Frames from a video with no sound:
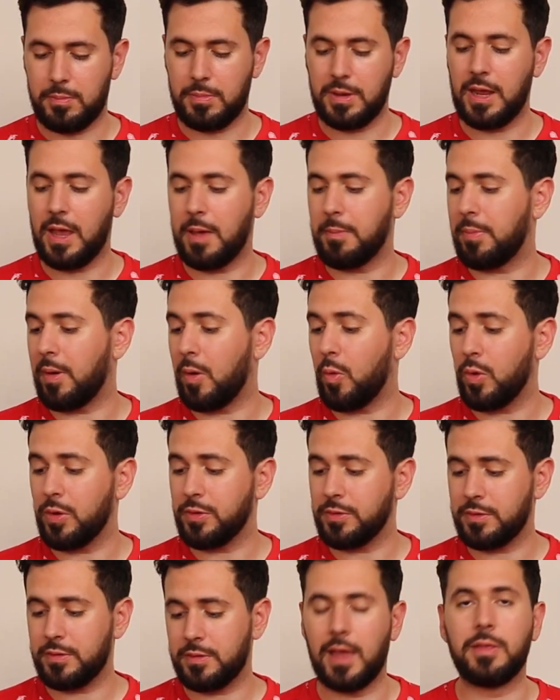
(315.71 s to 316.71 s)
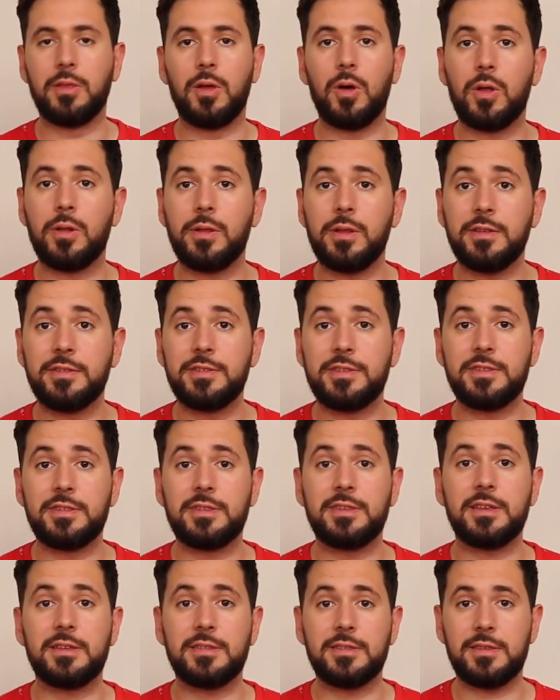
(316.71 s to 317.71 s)
milliamp hours and only
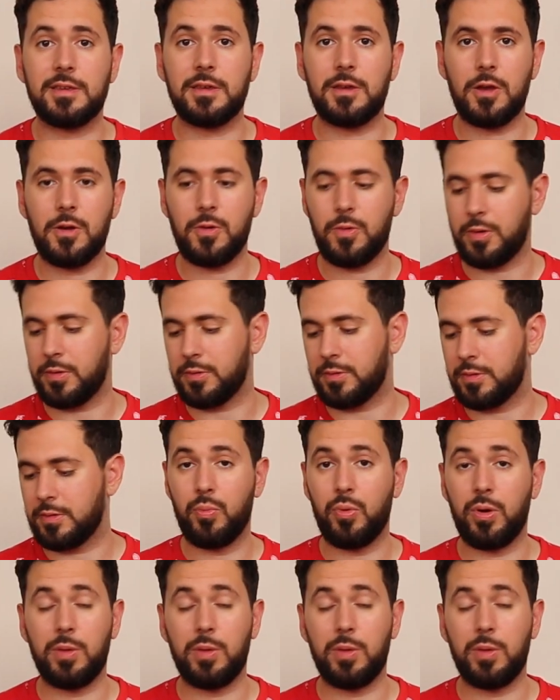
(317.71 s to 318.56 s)
60 euros,